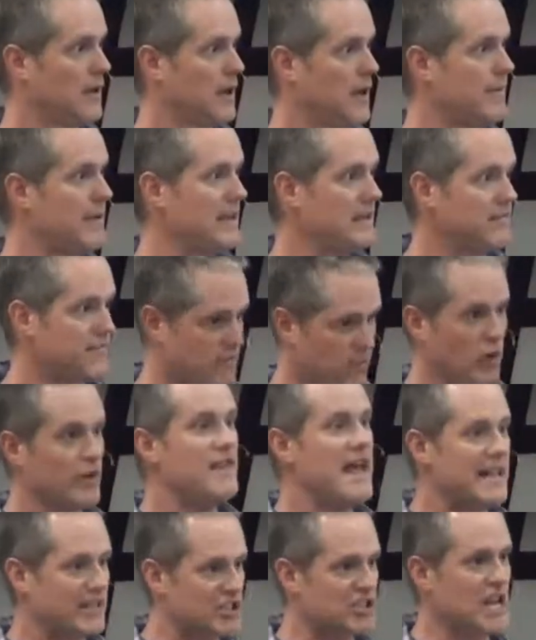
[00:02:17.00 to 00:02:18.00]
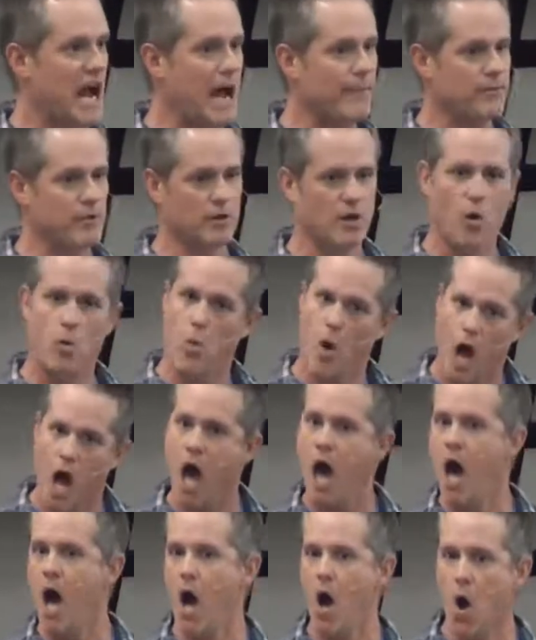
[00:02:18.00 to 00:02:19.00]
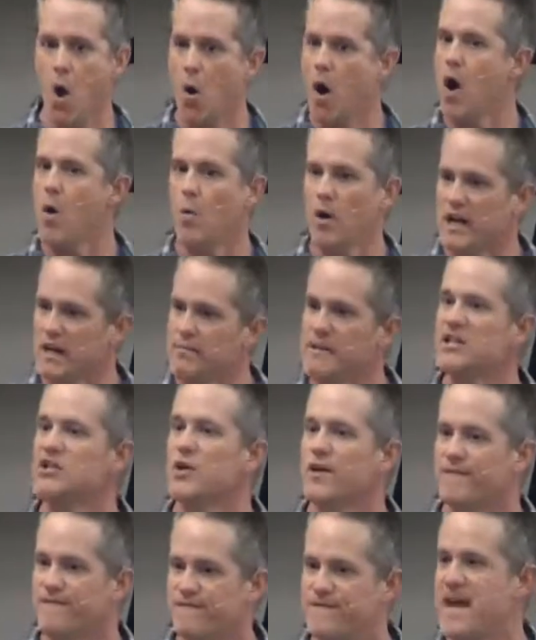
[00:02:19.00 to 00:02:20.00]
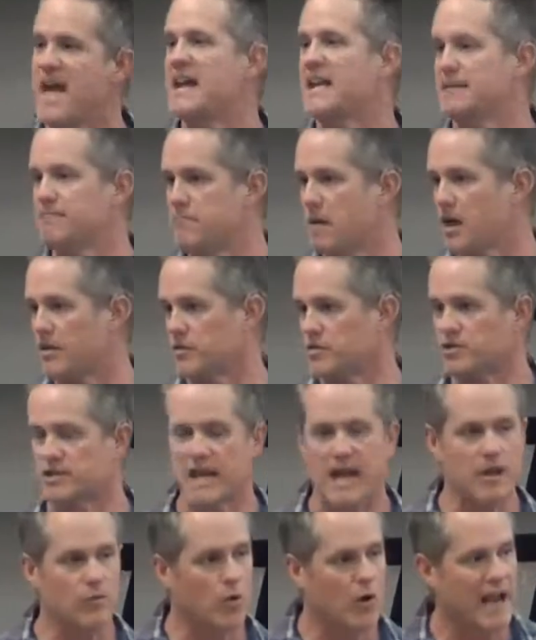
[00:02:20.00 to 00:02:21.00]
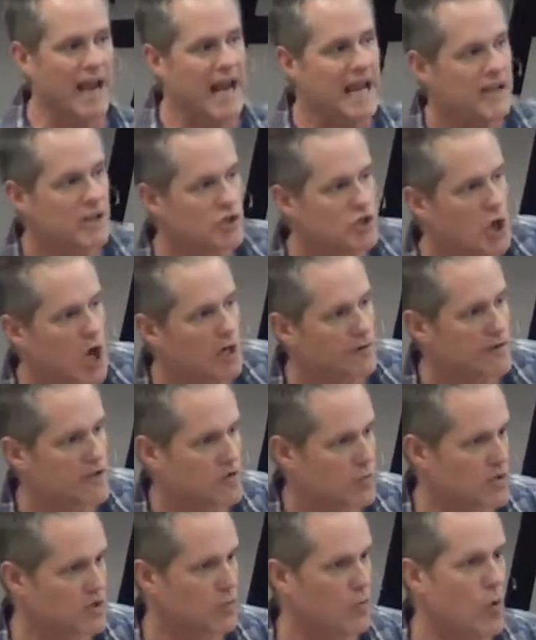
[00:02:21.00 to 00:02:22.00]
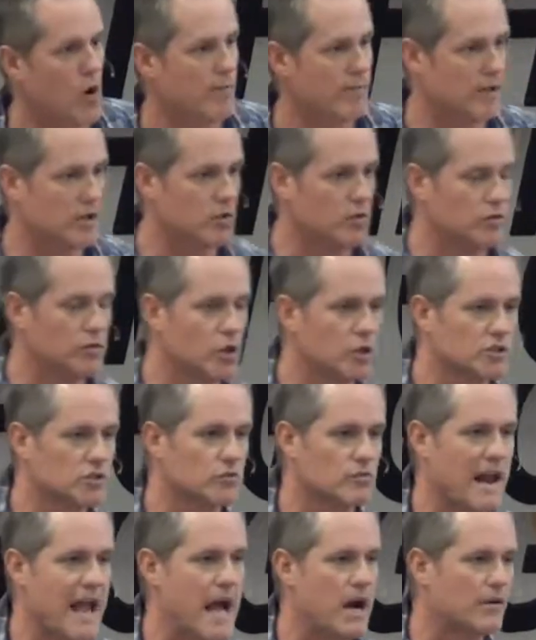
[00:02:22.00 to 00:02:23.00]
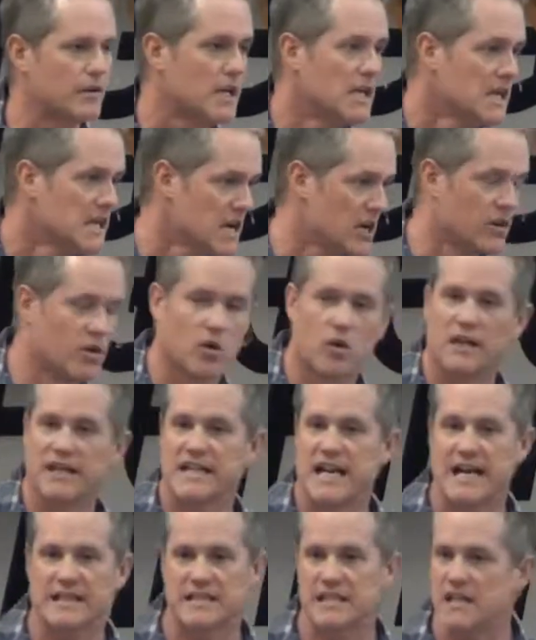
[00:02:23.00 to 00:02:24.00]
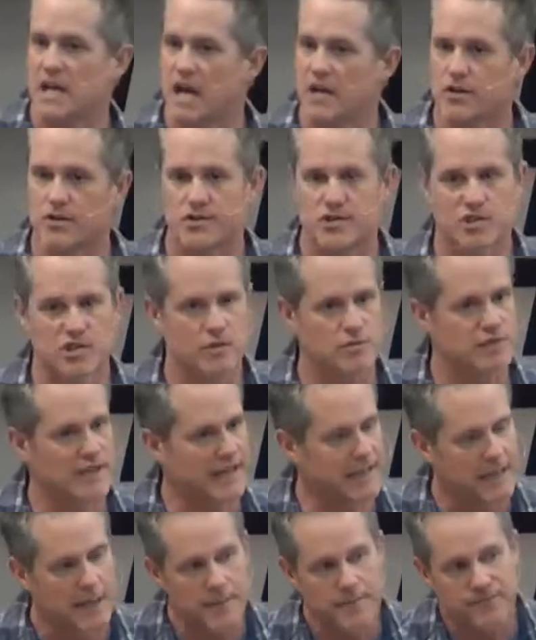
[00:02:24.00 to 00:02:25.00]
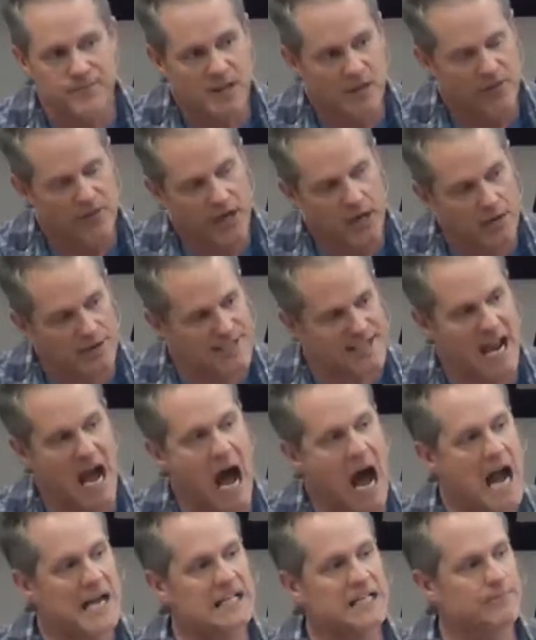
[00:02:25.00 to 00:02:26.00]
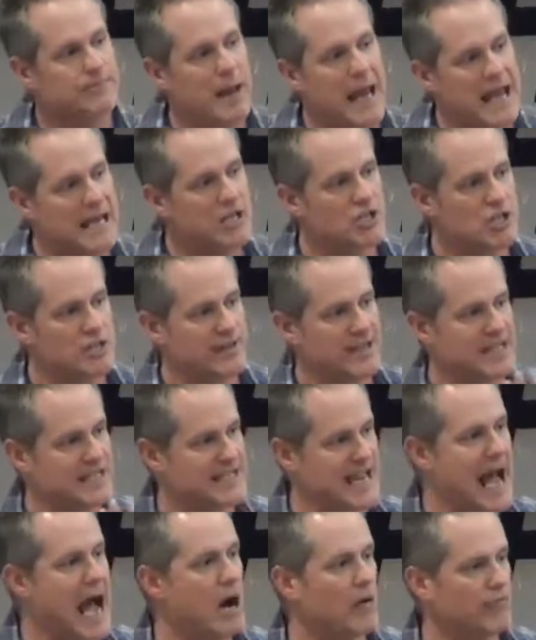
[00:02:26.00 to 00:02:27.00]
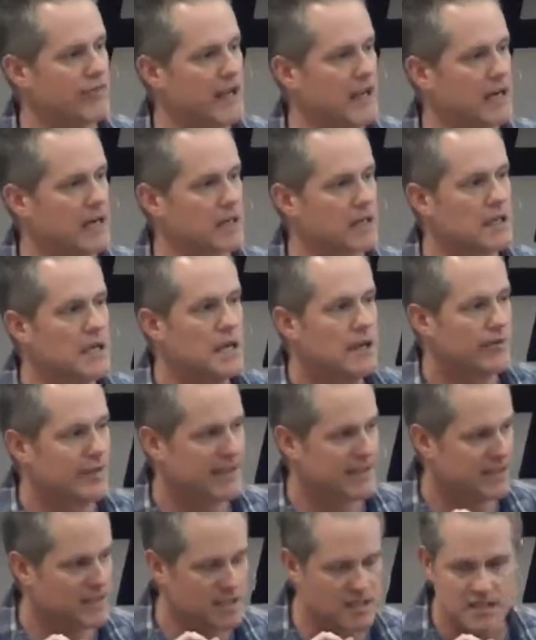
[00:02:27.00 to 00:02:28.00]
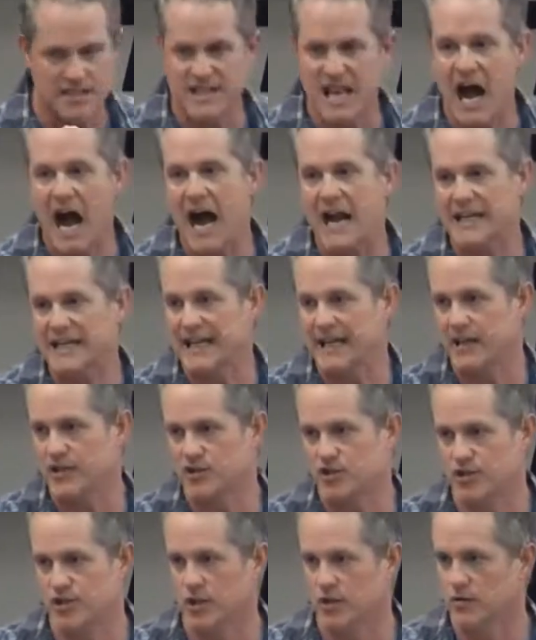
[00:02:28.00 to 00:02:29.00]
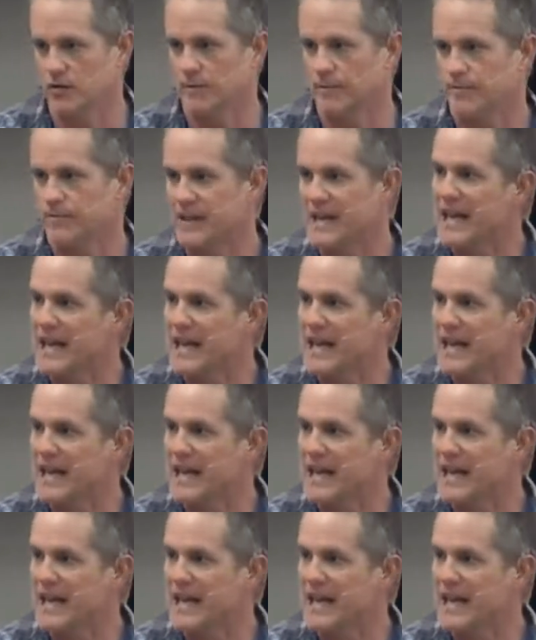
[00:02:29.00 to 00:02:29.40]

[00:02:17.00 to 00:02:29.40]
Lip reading: I mean, wouldn't that stop you? You go, whoa, what do you mean you invented Mother's Day? Well, Anna Jarvis was a woman who looked around in the early 1900s, and she's like, there's an occupation that is out there that does not get its due.